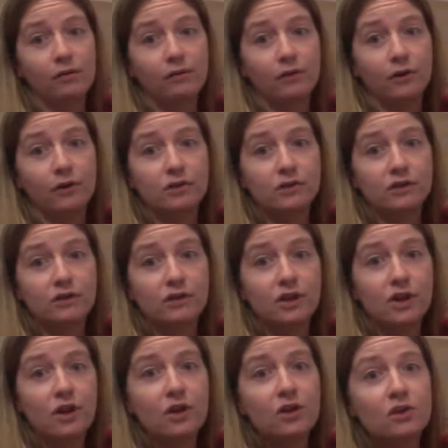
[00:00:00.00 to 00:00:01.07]
first.
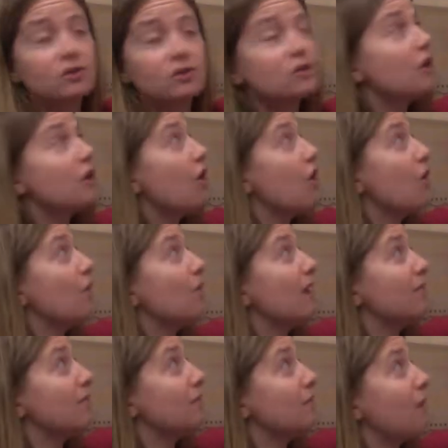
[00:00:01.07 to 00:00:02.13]
So we
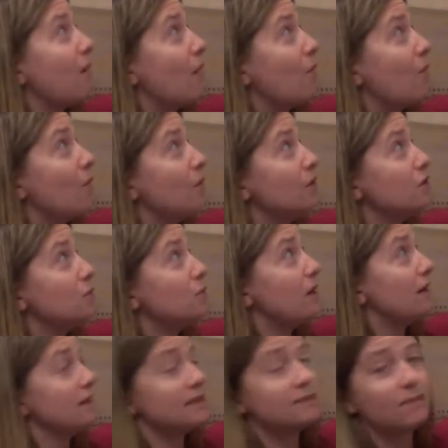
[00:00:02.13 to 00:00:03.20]
have to figure out which
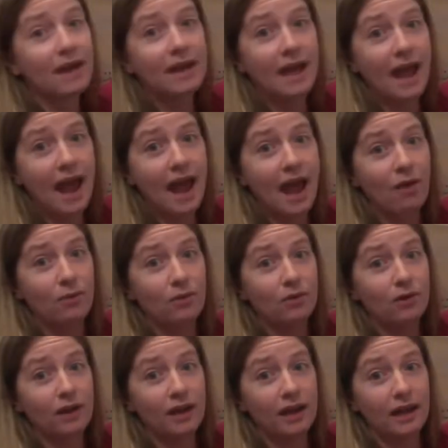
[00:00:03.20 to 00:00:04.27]
one is my
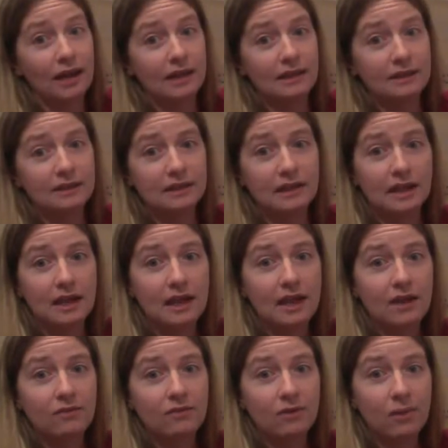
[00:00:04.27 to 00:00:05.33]
hour hand.
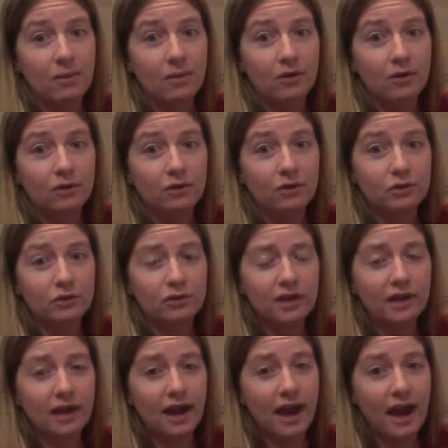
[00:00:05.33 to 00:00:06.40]
Remember our little
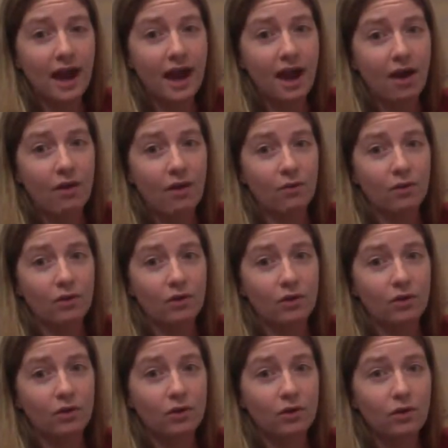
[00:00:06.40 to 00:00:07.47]
trick,
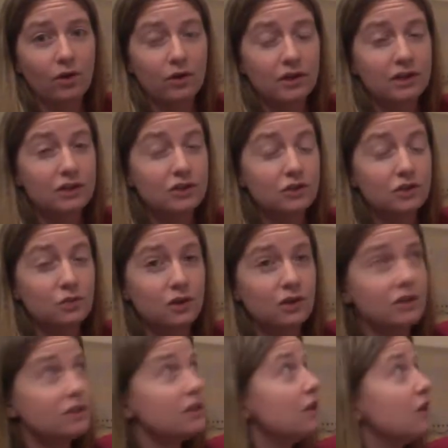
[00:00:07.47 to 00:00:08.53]
hour is
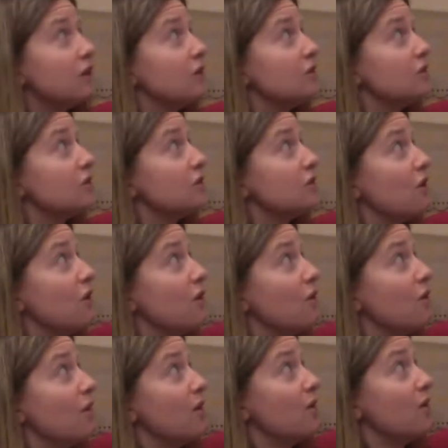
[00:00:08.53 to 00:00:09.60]
short,
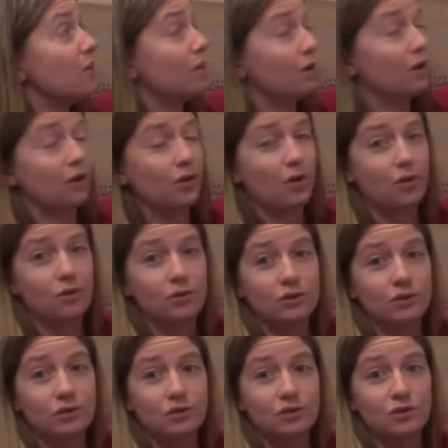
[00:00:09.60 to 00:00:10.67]
so we're going to go
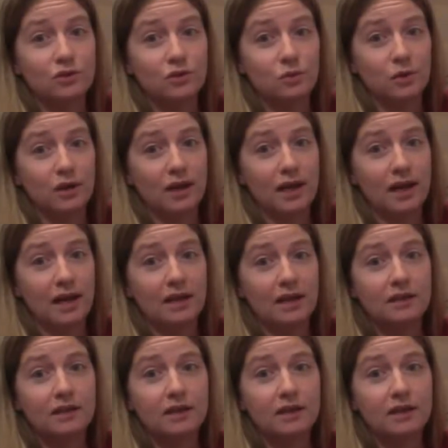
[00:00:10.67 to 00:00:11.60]
to the short hand.